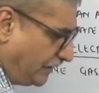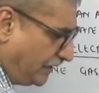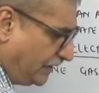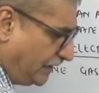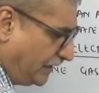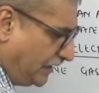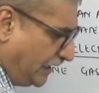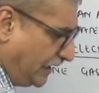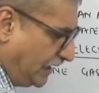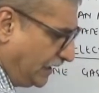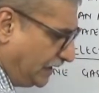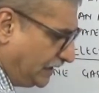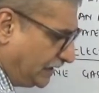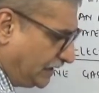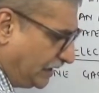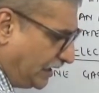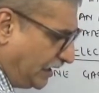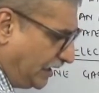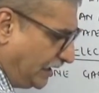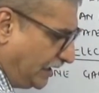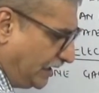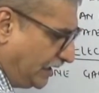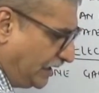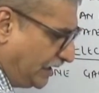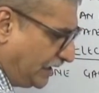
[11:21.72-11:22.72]

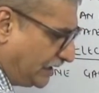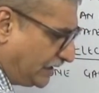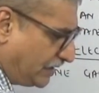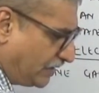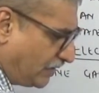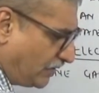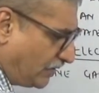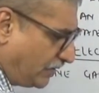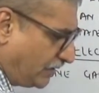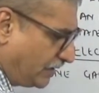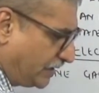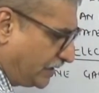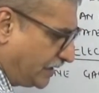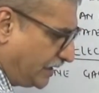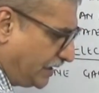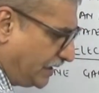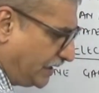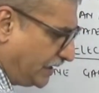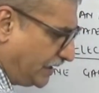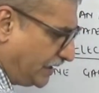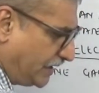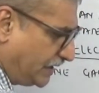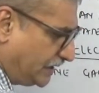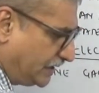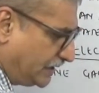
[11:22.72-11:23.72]
delta electron
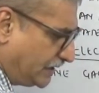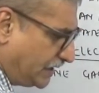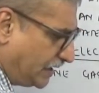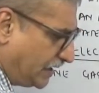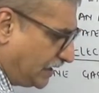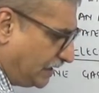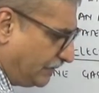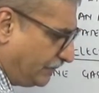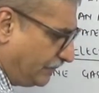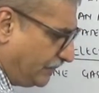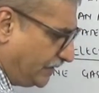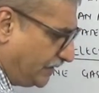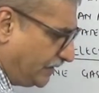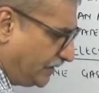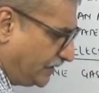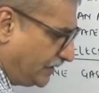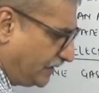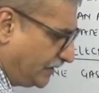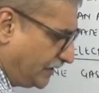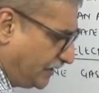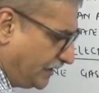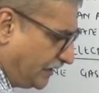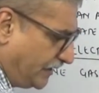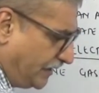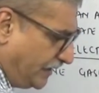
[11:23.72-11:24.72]
gain enthalpy
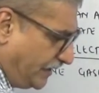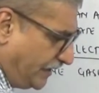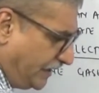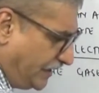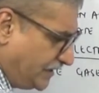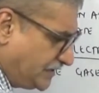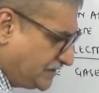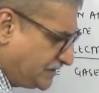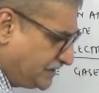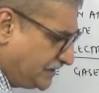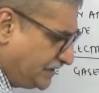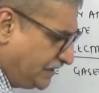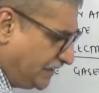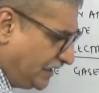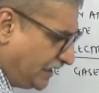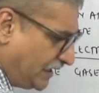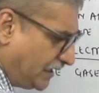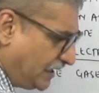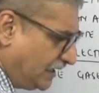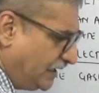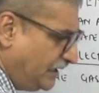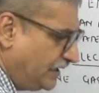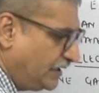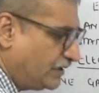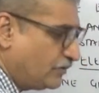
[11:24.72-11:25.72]
is
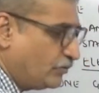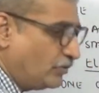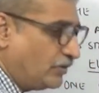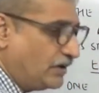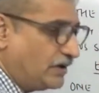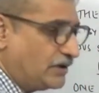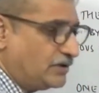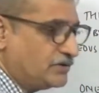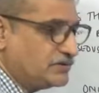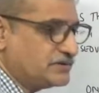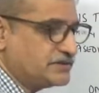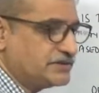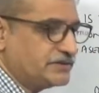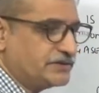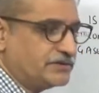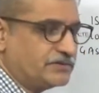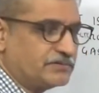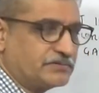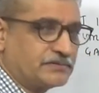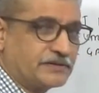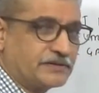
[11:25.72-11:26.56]
nearly equal to 0.